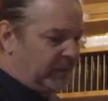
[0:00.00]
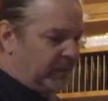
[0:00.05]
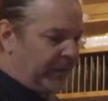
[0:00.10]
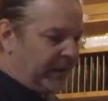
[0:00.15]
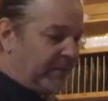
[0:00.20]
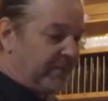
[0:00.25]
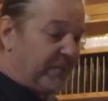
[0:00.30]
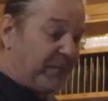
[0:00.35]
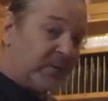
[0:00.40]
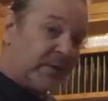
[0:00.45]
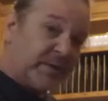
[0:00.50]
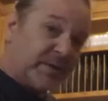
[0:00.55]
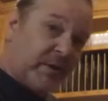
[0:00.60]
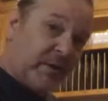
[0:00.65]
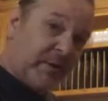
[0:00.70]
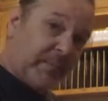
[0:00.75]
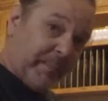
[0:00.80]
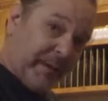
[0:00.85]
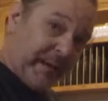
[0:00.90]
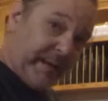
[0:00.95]
when I first
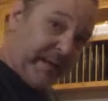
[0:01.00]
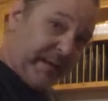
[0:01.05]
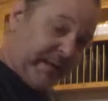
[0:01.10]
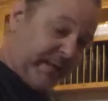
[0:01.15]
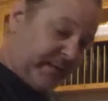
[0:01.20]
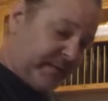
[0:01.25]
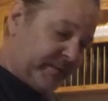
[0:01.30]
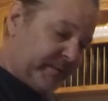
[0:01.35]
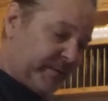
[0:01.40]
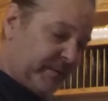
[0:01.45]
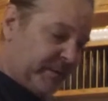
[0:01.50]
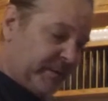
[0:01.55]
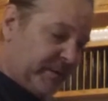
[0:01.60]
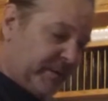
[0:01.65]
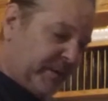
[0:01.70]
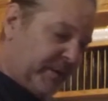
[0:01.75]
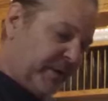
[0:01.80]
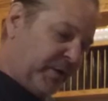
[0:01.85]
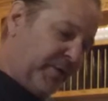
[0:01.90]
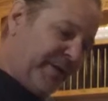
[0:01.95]
started making it,
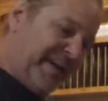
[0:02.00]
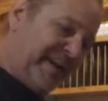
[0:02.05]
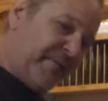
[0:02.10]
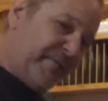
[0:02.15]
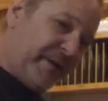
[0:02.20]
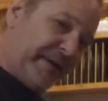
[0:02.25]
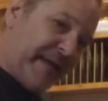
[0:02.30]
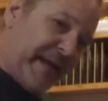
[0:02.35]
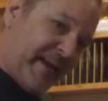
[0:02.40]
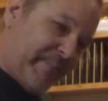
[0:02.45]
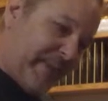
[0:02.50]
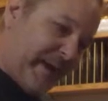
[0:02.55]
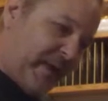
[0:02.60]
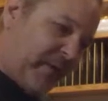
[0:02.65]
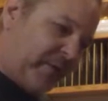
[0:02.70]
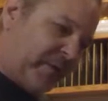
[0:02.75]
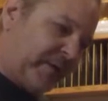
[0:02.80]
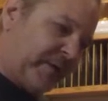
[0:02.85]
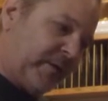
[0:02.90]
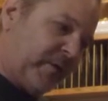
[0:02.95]
you know, it never came
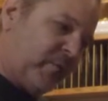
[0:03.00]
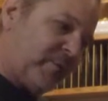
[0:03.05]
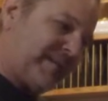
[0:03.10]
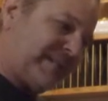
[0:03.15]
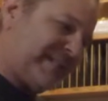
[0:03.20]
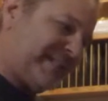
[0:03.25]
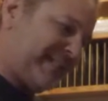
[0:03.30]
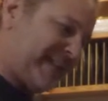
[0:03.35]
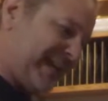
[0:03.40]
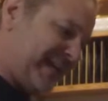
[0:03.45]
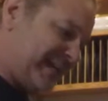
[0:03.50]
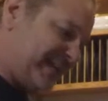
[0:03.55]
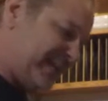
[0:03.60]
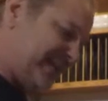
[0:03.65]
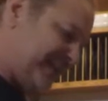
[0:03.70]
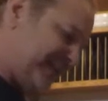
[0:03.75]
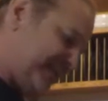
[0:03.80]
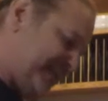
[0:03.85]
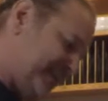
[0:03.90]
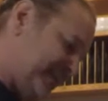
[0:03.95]
out. It always
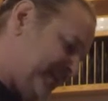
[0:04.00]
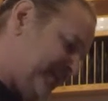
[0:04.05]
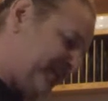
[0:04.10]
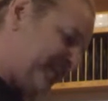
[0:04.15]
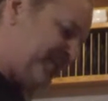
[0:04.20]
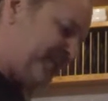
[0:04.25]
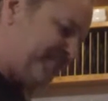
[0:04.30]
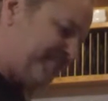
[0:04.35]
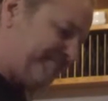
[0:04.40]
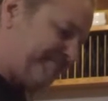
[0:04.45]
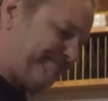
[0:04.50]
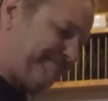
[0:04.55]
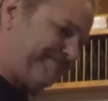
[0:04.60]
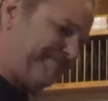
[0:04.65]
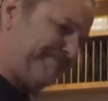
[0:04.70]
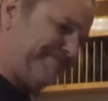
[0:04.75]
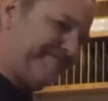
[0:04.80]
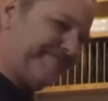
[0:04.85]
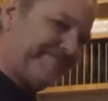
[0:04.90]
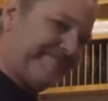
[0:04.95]
tasted
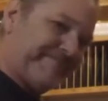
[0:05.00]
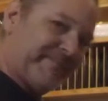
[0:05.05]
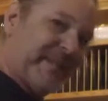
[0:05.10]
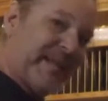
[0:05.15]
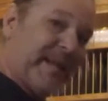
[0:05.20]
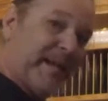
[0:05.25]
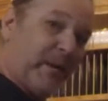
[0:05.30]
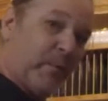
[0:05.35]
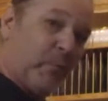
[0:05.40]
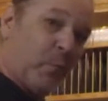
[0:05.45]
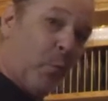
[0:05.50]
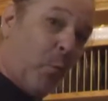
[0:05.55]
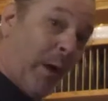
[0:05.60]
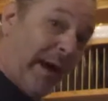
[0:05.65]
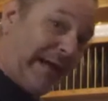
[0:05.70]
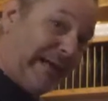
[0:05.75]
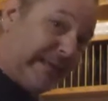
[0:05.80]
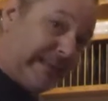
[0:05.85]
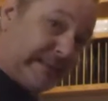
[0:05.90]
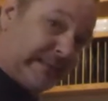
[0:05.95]
kind of
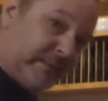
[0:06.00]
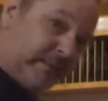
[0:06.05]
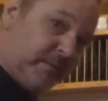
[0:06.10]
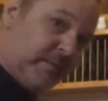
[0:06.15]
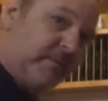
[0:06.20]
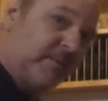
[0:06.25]
white,